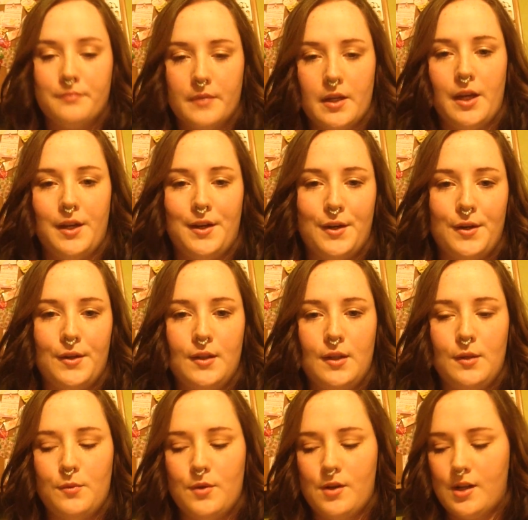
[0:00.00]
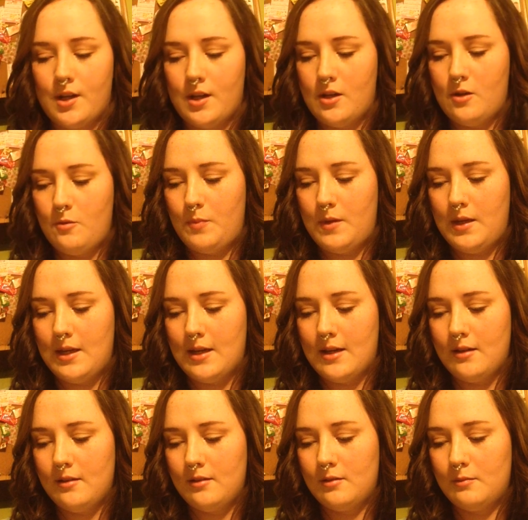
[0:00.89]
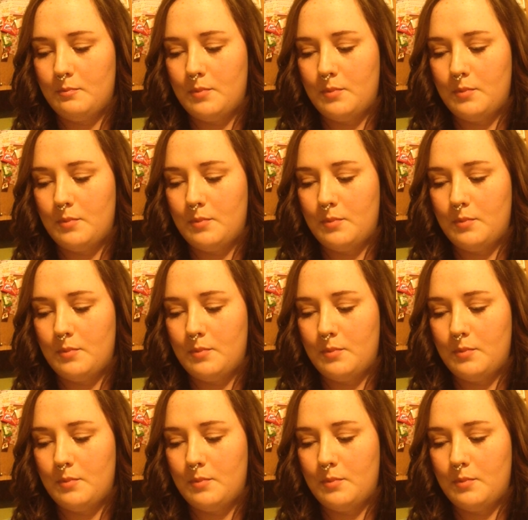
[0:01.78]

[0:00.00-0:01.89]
I currently work at UPS,